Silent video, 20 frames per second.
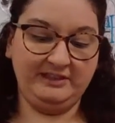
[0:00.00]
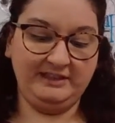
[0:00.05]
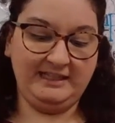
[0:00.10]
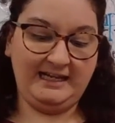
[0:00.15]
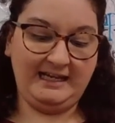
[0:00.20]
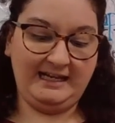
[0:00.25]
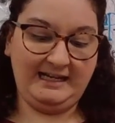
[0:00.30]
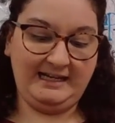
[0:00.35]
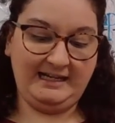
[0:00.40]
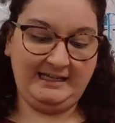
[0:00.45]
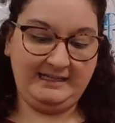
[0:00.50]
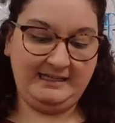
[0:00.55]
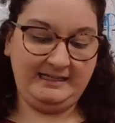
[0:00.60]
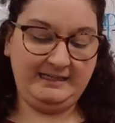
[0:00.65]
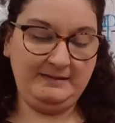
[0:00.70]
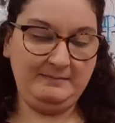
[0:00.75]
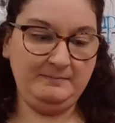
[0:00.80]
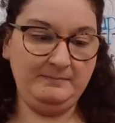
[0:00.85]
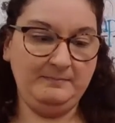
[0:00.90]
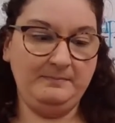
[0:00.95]

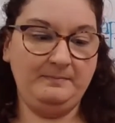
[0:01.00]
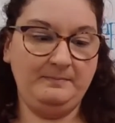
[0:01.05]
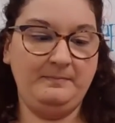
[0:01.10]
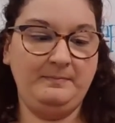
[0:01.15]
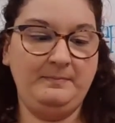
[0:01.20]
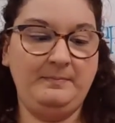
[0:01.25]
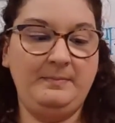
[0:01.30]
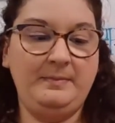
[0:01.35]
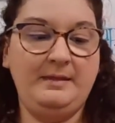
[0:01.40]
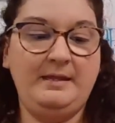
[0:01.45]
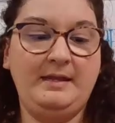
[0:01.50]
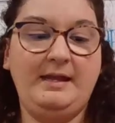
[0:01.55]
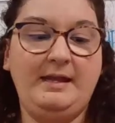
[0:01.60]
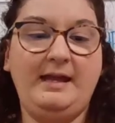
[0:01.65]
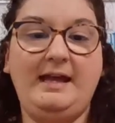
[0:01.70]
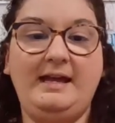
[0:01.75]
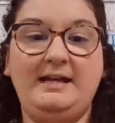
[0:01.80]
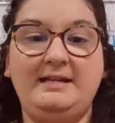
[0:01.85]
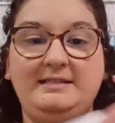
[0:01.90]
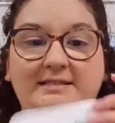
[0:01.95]
fly
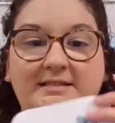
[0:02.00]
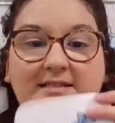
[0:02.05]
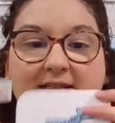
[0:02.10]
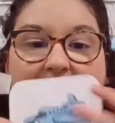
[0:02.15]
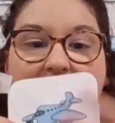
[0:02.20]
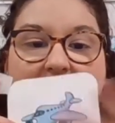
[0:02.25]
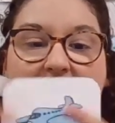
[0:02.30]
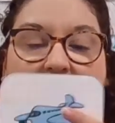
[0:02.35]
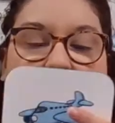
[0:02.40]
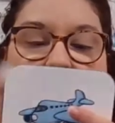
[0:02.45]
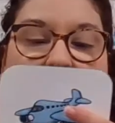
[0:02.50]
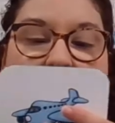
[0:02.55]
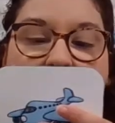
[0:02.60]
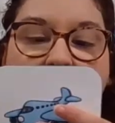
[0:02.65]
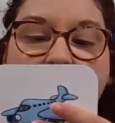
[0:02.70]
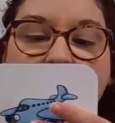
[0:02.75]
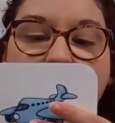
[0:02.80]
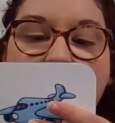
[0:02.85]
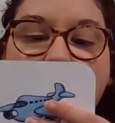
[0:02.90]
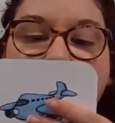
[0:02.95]
as in
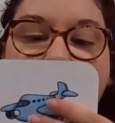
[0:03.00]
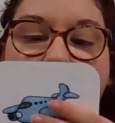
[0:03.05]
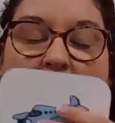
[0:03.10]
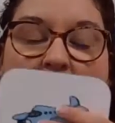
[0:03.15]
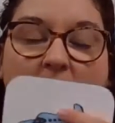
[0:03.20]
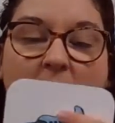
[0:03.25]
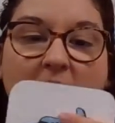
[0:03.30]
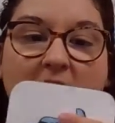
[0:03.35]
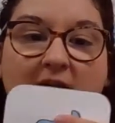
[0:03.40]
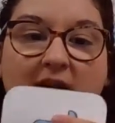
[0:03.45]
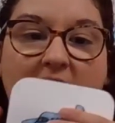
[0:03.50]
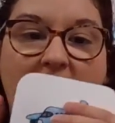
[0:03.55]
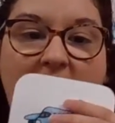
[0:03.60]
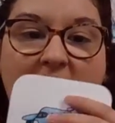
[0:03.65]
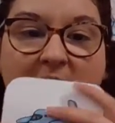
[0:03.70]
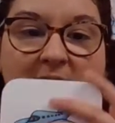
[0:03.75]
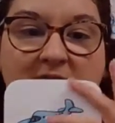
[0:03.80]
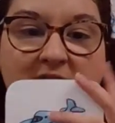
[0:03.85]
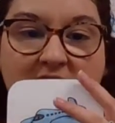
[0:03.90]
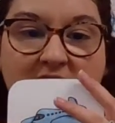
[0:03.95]
what
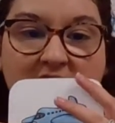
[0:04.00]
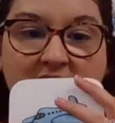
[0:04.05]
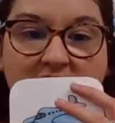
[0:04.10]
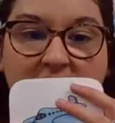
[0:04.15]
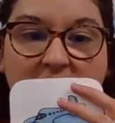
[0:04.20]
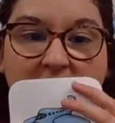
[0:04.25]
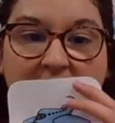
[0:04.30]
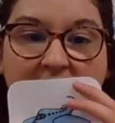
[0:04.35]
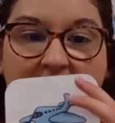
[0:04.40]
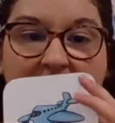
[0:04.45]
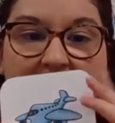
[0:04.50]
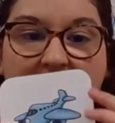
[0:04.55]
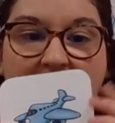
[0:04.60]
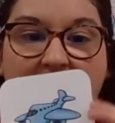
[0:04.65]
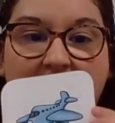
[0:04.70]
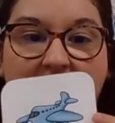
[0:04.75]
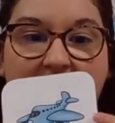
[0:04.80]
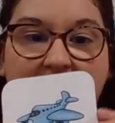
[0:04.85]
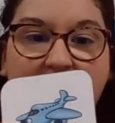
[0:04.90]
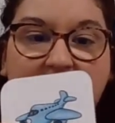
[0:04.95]
objects do in the
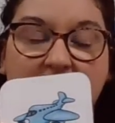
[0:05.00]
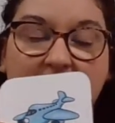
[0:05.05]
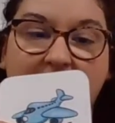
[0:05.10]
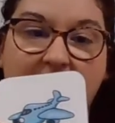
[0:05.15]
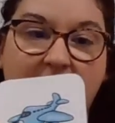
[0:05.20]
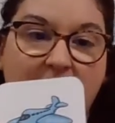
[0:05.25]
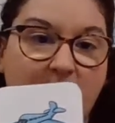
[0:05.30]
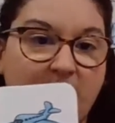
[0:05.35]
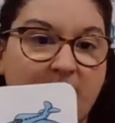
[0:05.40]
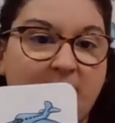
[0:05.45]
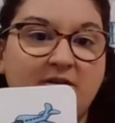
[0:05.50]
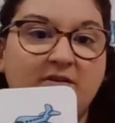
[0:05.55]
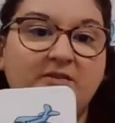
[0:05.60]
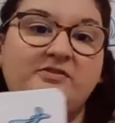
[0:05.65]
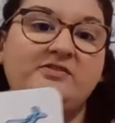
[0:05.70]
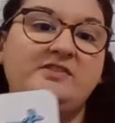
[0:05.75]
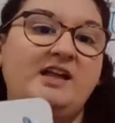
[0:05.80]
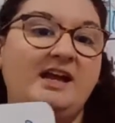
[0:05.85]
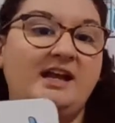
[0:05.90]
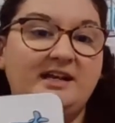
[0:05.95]
sky. So like a
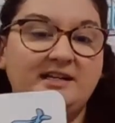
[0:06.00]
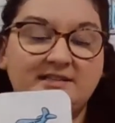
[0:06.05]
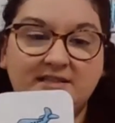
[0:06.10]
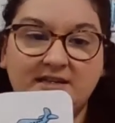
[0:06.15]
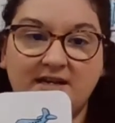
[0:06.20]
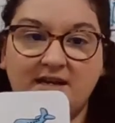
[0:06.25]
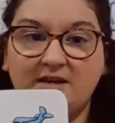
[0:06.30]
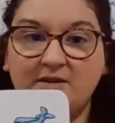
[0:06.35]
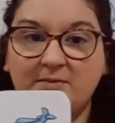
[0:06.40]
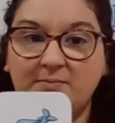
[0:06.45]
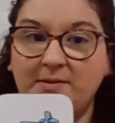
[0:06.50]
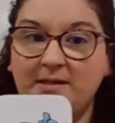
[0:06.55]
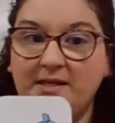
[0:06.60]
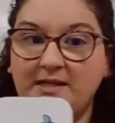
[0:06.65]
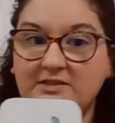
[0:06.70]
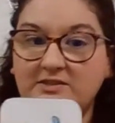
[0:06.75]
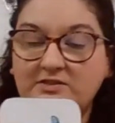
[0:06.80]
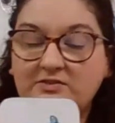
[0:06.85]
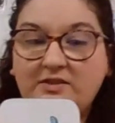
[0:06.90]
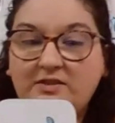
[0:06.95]
bird flies and
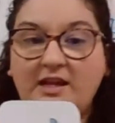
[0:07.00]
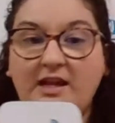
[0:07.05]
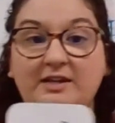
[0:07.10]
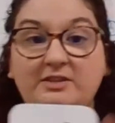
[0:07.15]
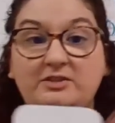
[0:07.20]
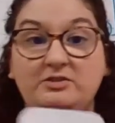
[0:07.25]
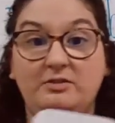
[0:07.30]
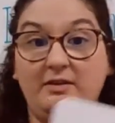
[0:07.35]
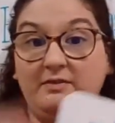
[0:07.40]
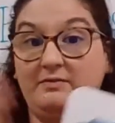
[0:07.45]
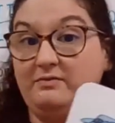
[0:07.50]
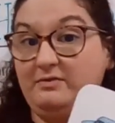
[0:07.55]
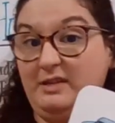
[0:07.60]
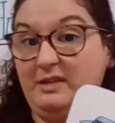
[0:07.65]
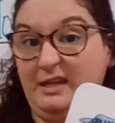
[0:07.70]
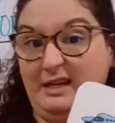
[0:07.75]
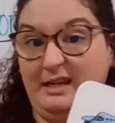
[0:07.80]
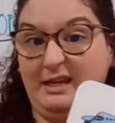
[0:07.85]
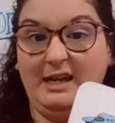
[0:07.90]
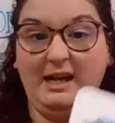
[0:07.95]
airplanes fly. You can
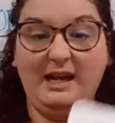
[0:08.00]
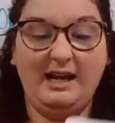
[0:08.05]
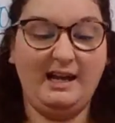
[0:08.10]
fly a